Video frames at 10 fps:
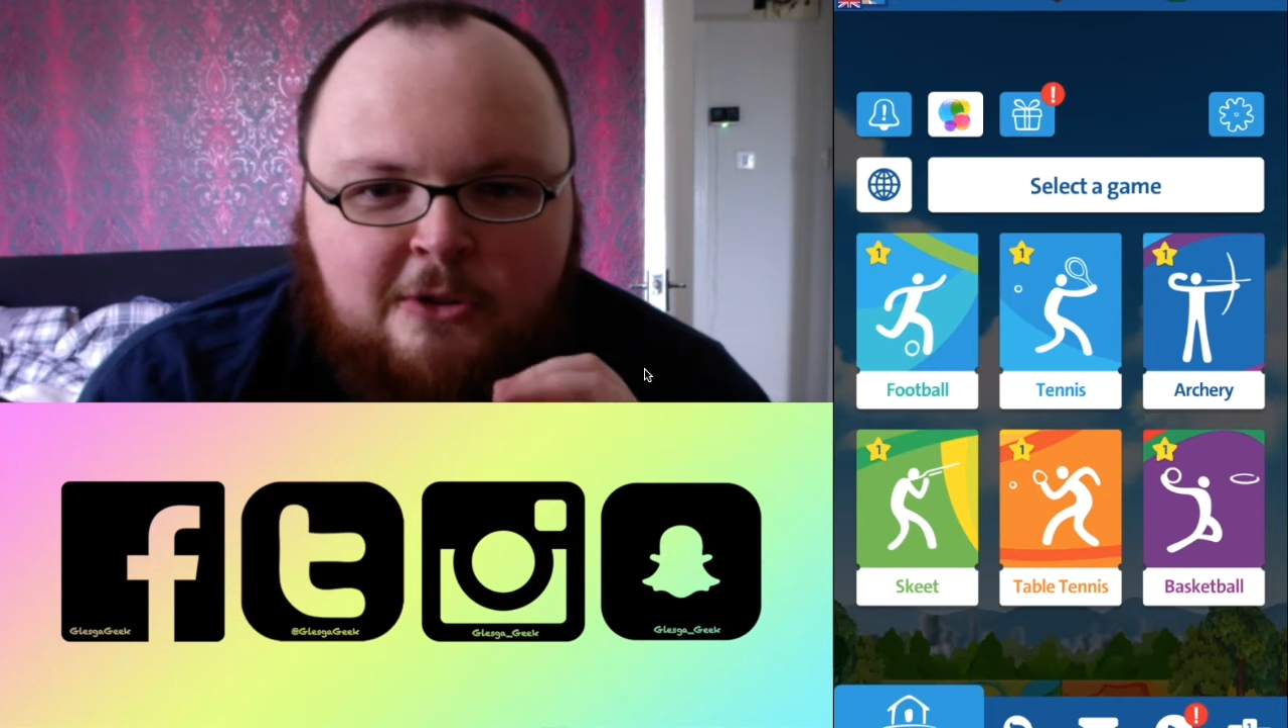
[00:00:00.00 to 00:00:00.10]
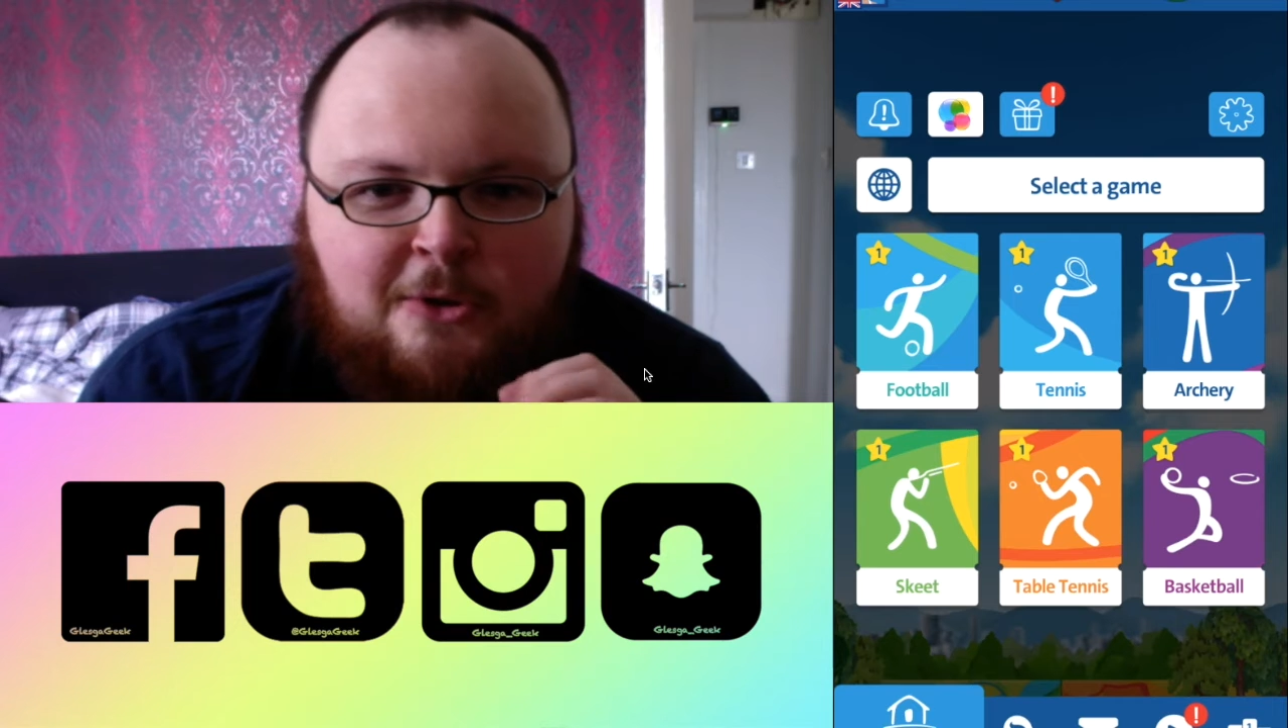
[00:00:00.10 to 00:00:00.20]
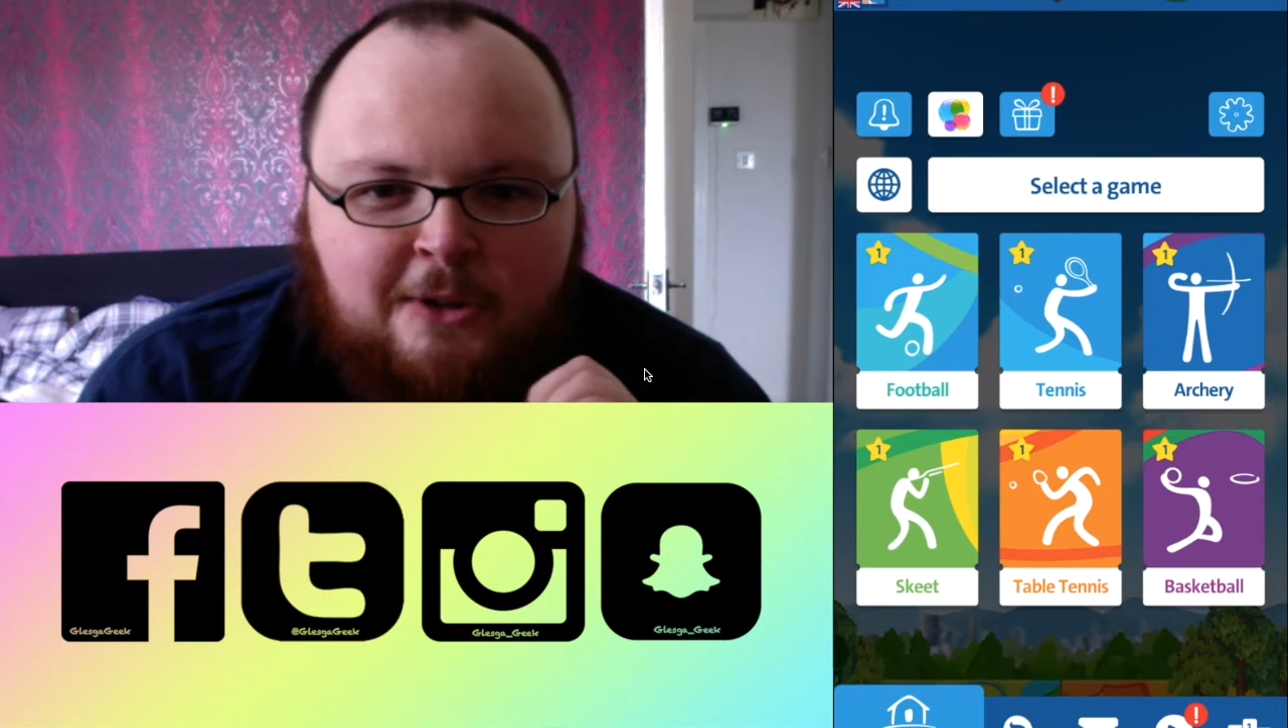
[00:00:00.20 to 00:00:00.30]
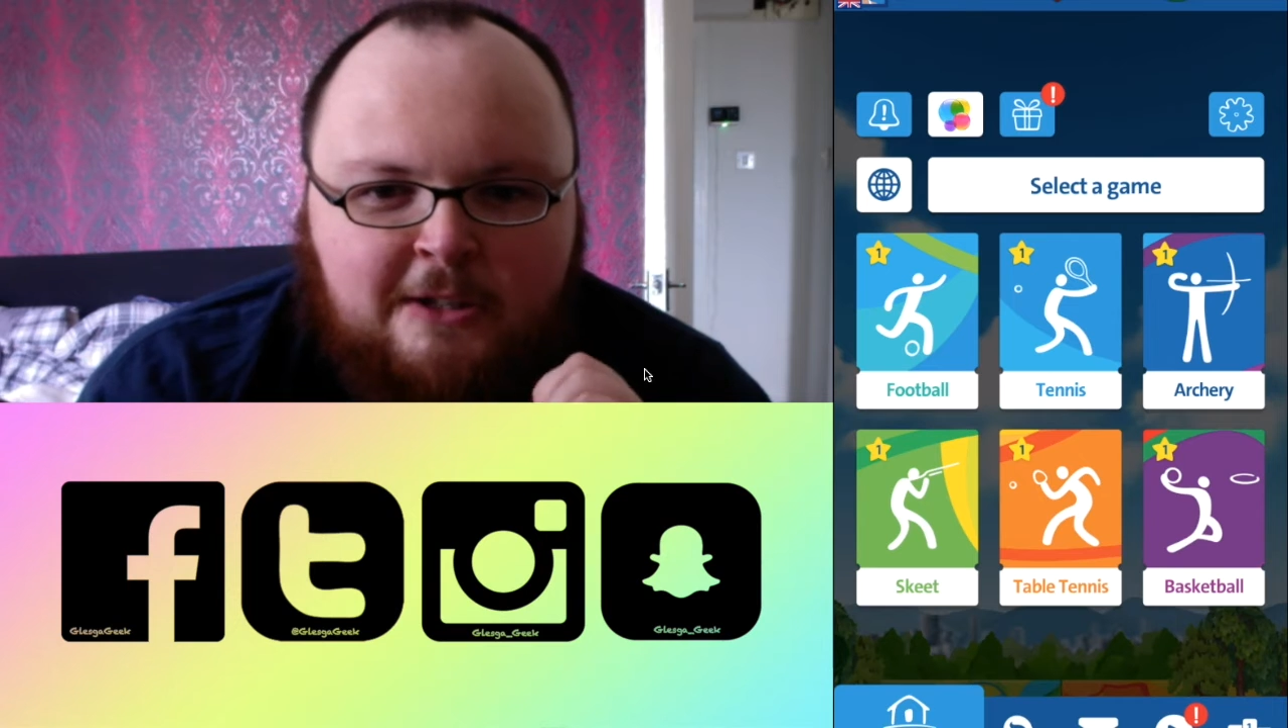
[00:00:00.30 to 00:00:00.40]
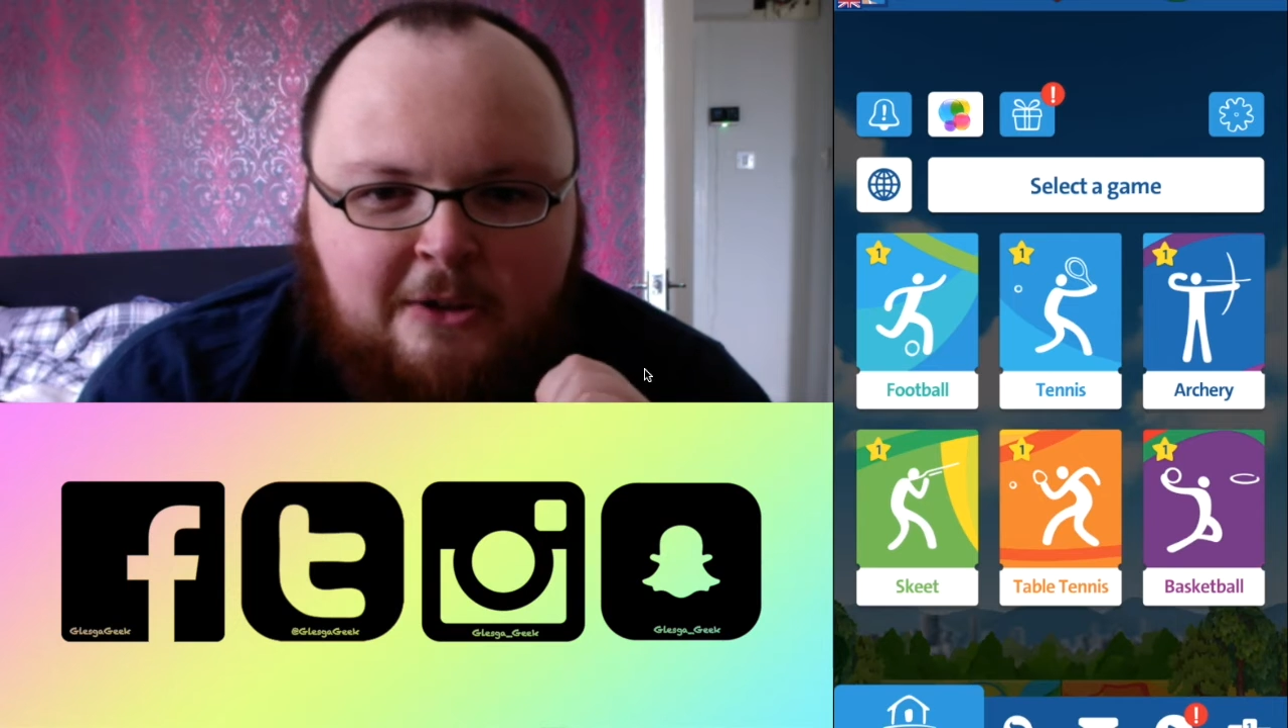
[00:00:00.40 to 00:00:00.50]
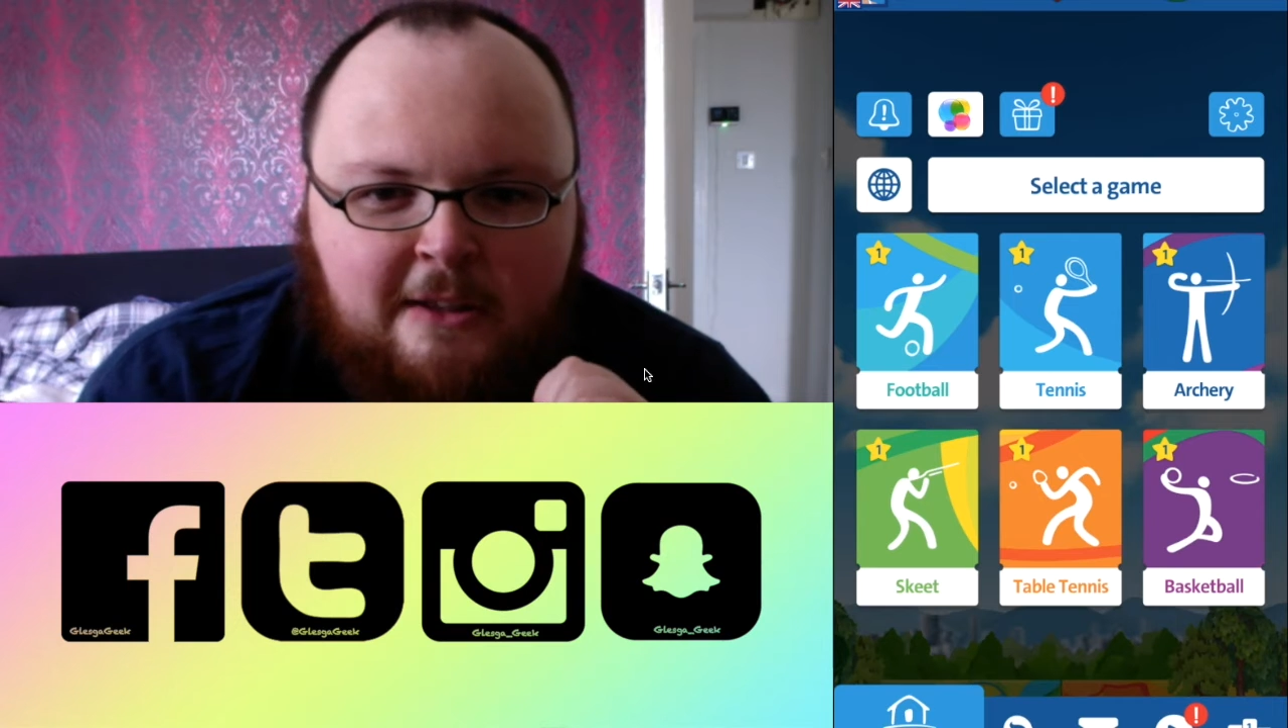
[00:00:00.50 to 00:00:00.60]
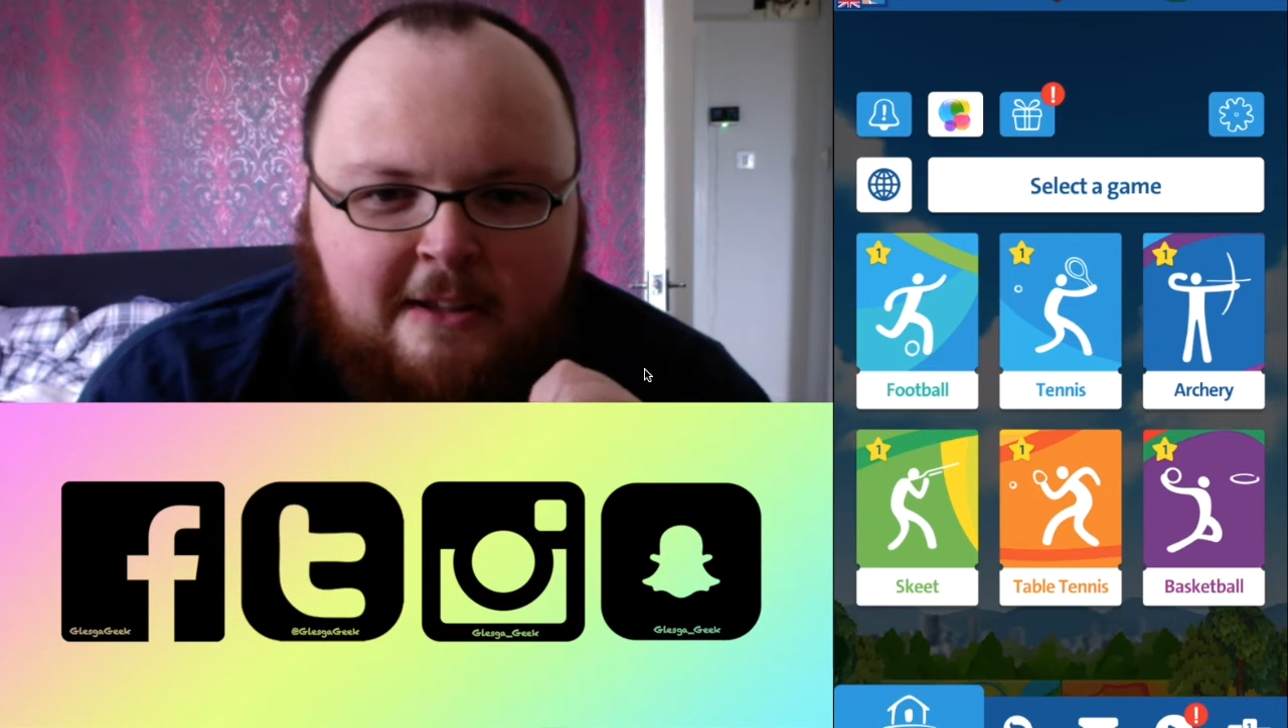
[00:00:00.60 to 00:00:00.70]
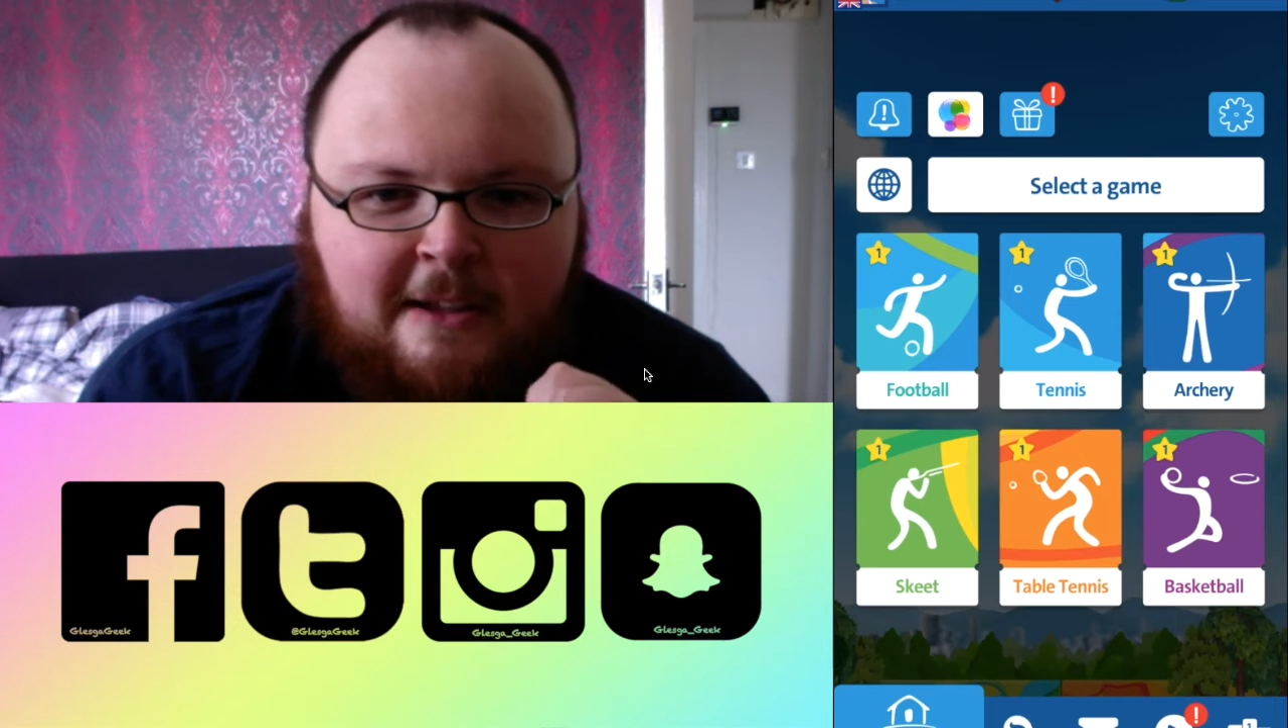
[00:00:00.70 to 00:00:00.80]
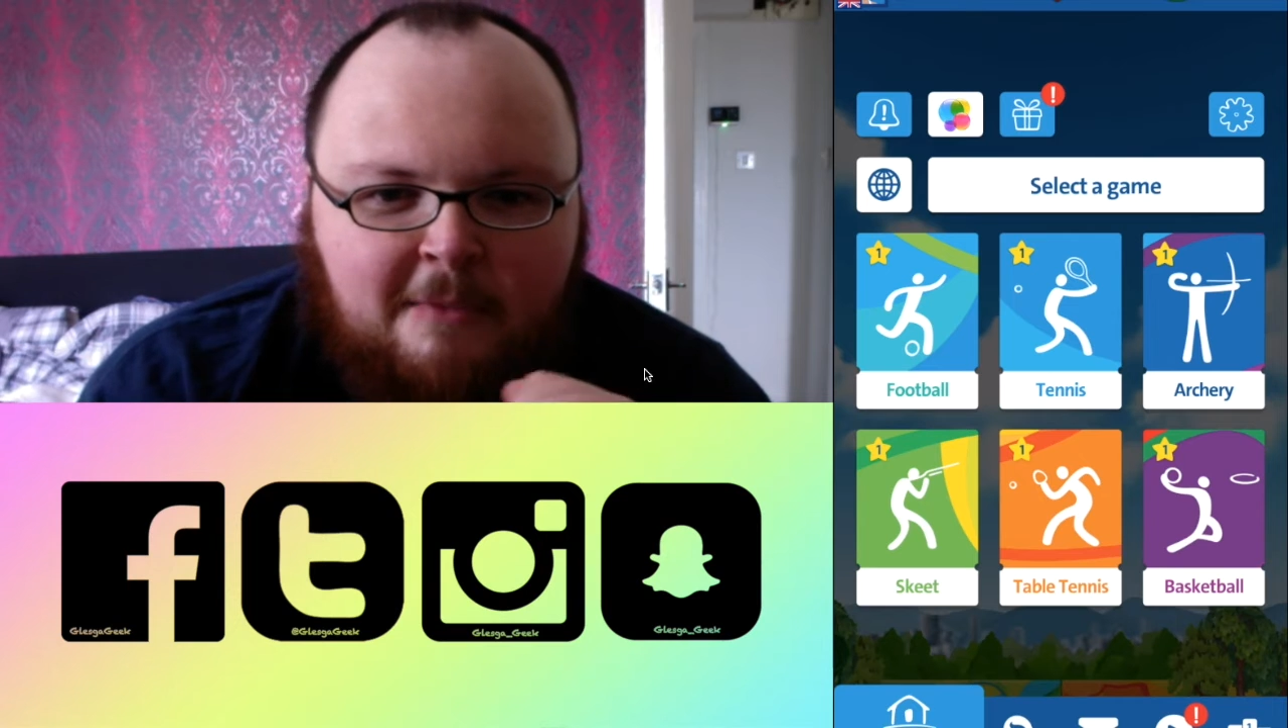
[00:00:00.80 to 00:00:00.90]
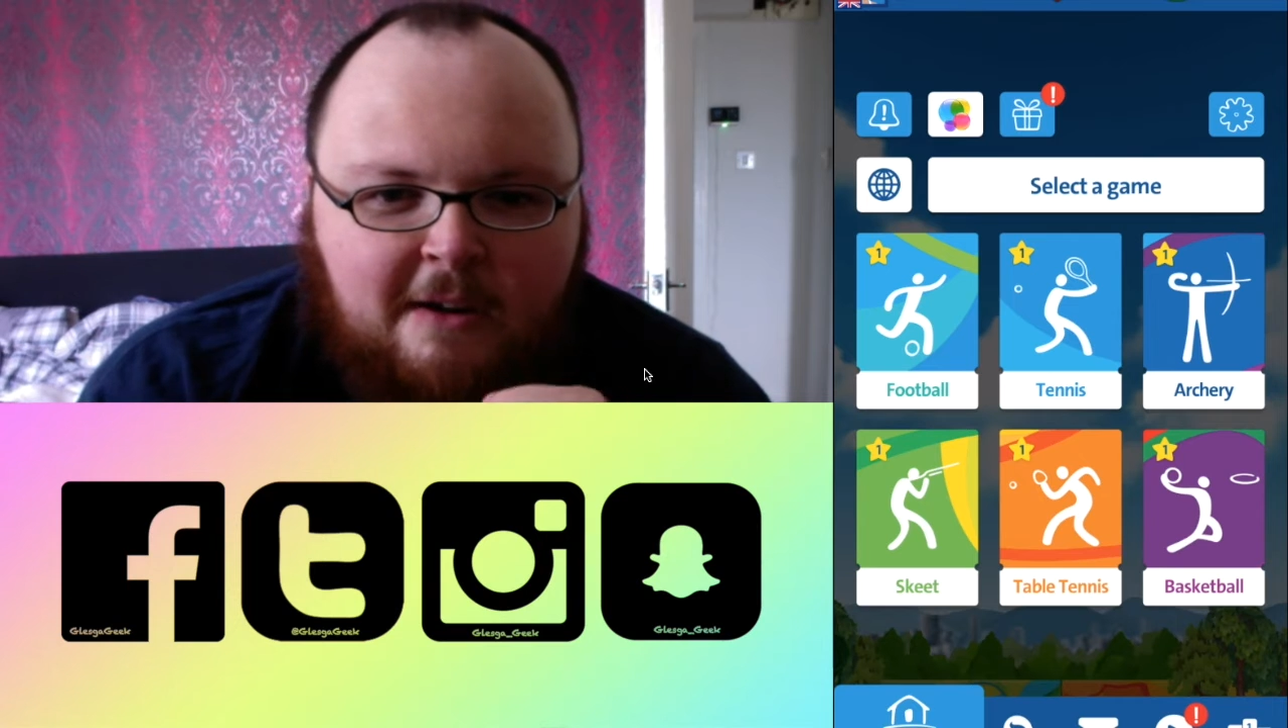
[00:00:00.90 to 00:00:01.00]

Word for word: stories all the time there,